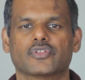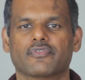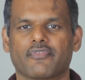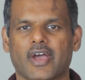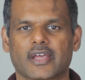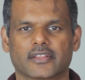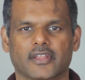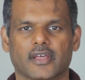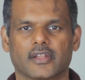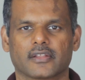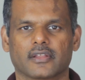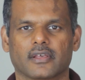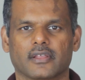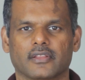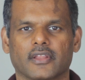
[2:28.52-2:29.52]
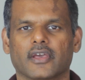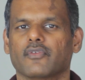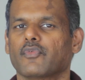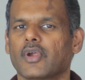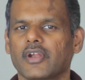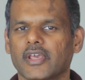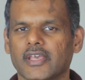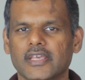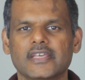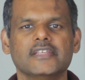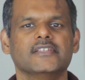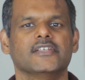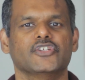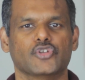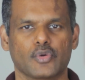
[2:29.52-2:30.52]
on the fact that they are very
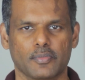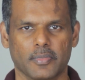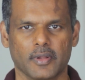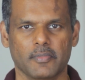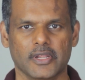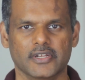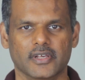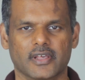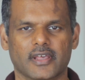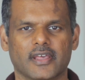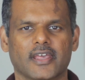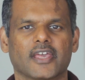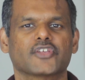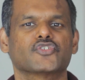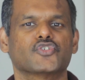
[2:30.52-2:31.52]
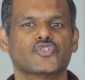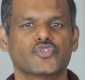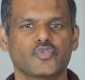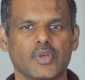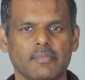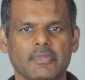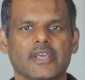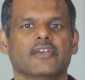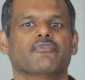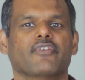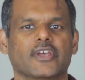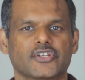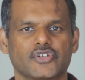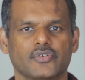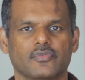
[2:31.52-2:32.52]
easy to implement, extremely
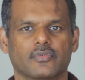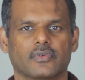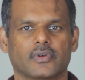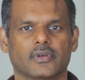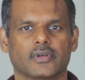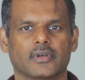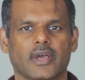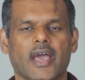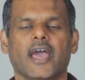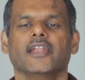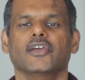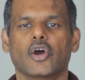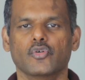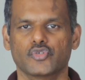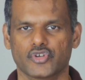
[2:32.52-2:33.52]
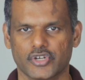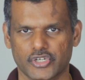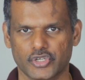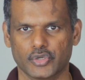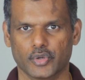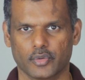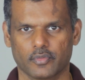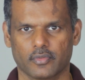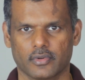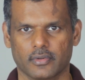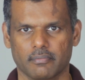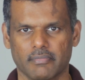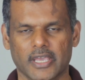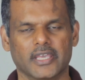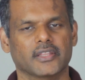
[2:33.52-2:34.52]
effective, and counterintuitive,
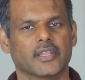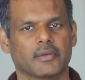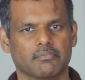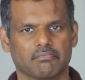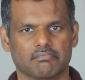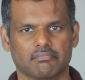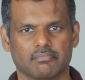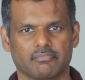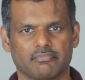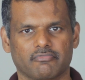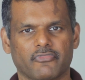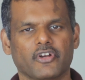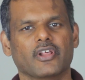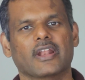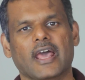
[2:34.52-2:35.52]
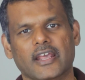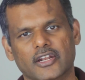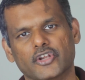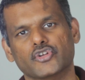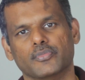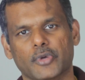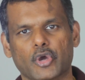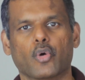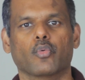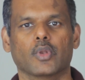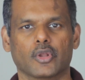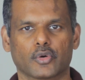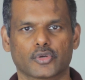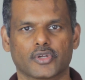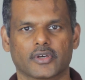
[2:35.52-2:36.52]
making them very likely to be
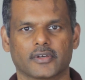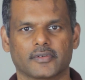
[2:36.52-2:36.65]
overlooked.